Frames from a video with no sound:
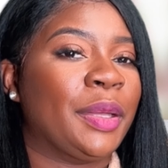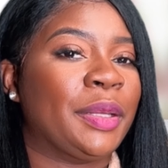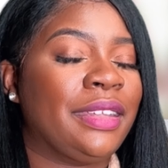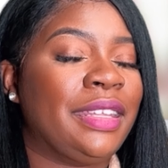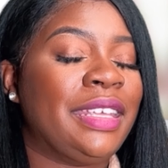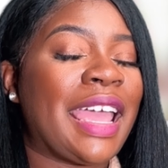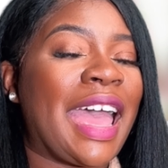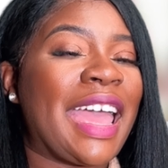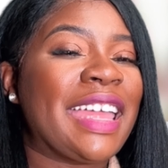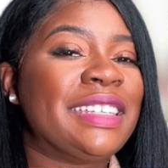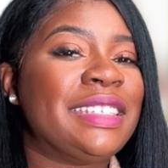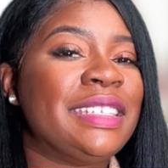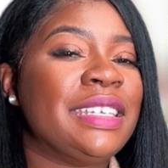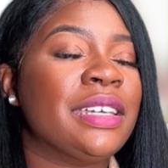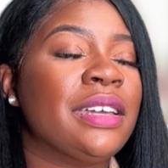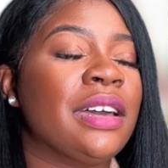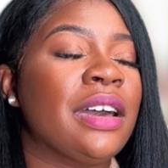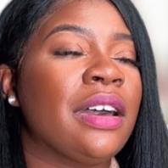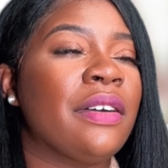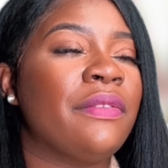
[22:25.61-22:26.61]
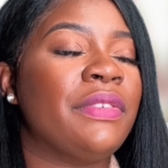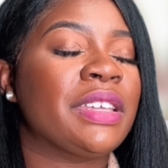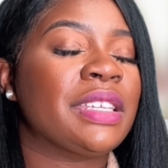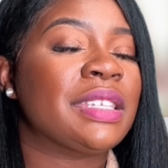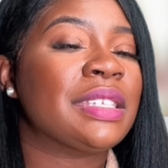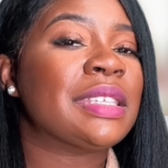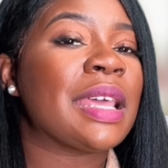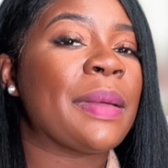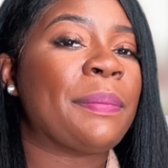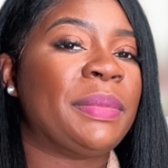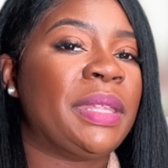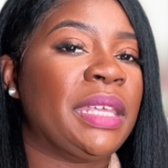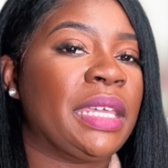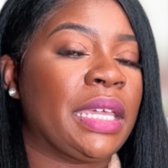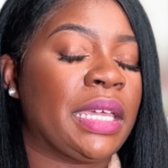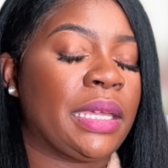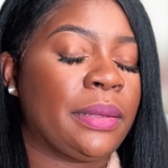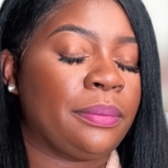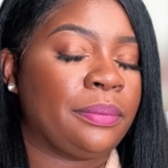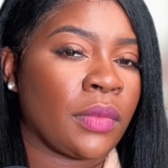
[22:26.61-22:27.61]
the idea of accepting
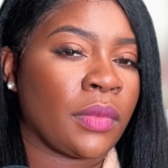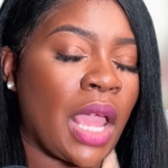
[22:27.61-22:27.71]
it.